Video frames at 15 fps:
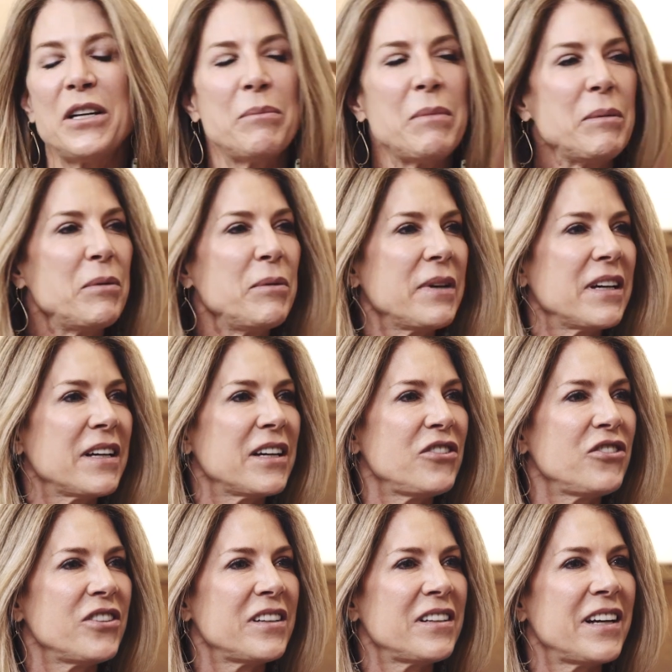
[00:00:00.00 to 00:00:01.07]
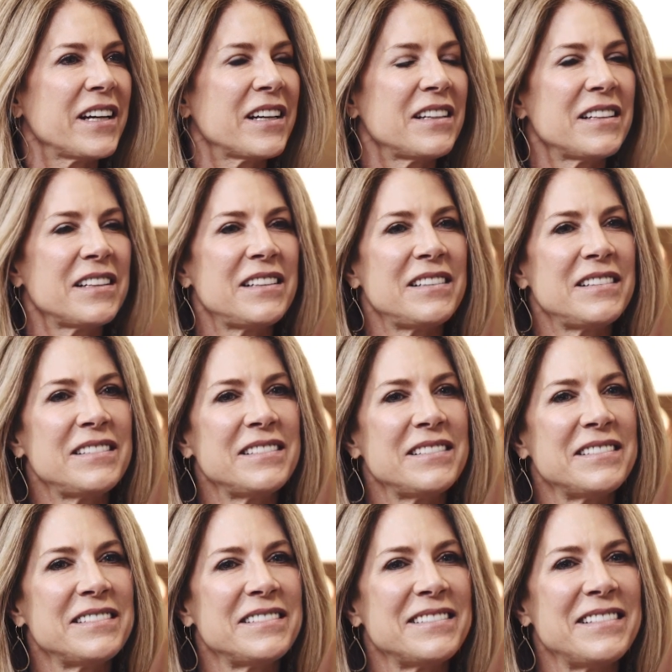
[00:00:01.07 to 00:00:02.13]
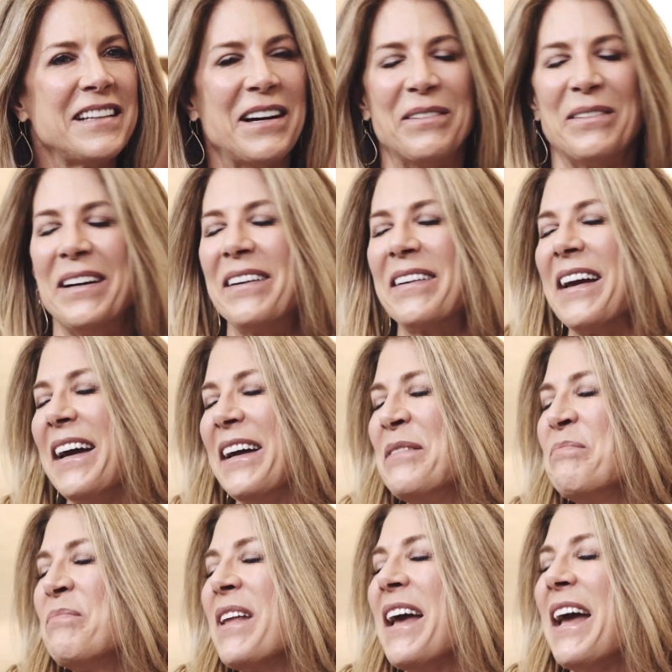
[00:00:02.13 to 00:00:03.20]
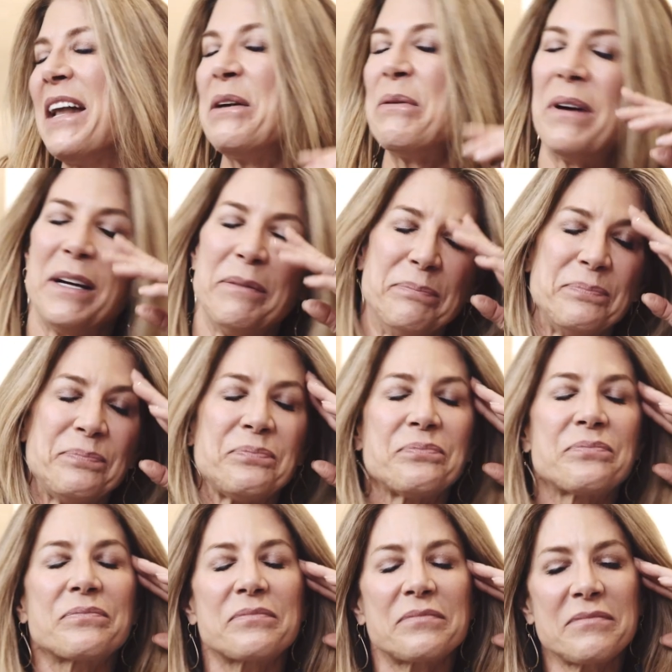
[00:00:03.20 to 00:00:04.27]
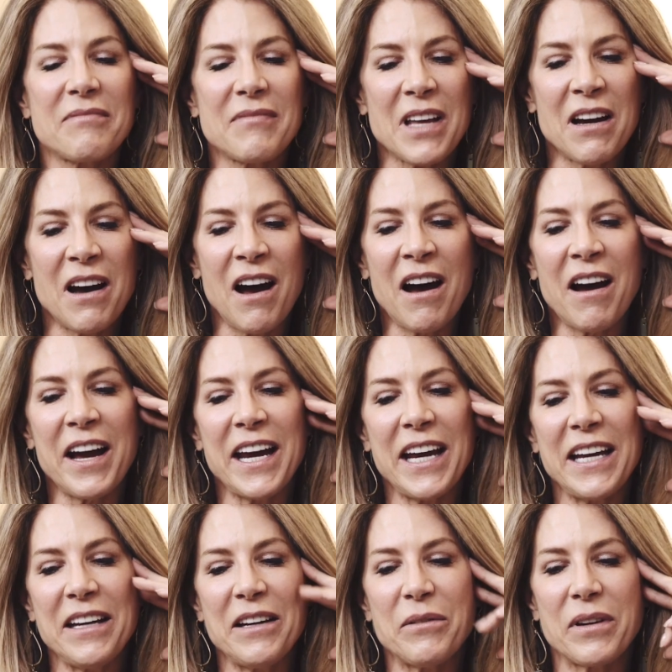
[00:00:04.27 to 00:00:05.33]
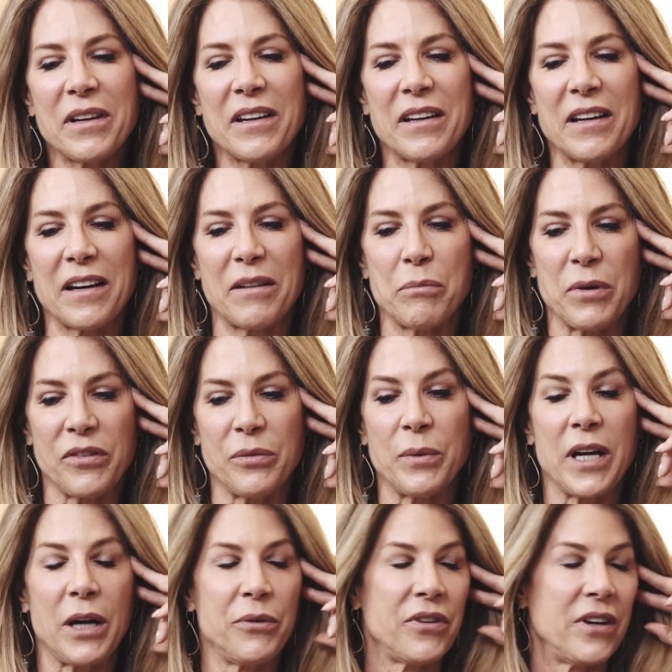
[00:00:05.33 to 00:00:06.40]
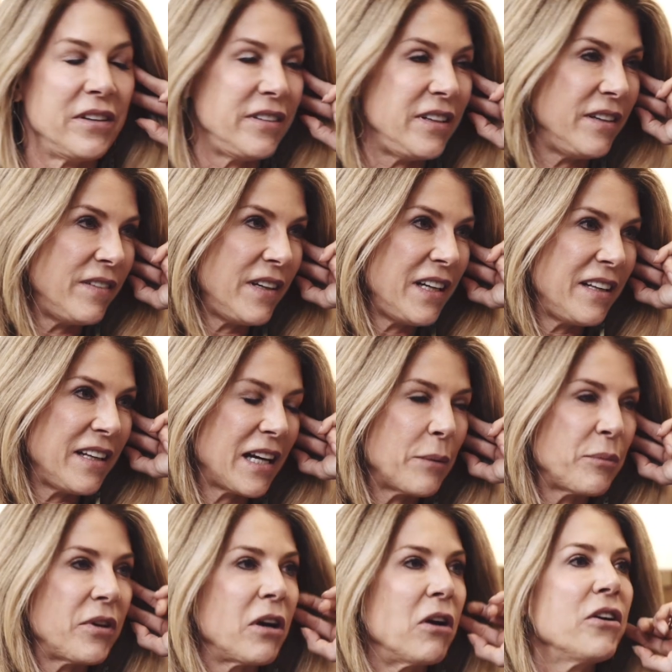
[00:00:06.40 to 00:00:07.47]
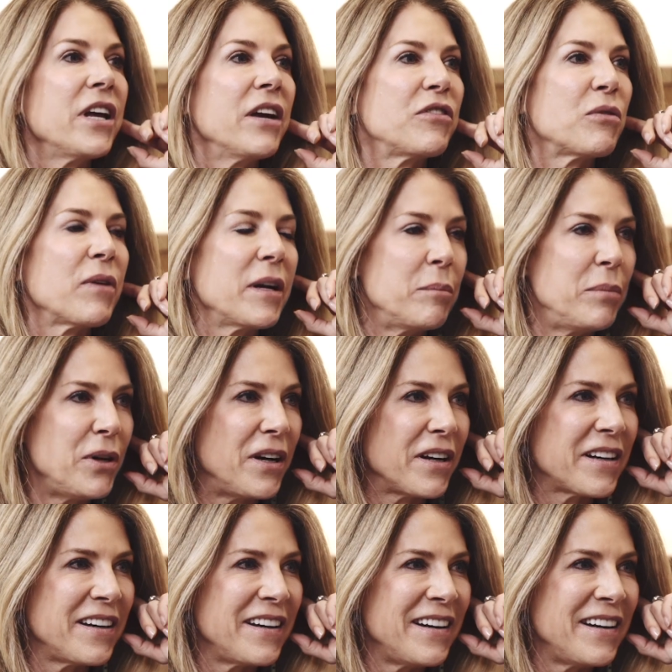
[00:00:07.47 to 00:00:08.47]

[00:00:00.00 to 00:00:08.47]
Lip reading: Maybe we could get you in like a little. No. Okay. Anyway, when I was on TV, they kept saying, "Oh, you have to write a book."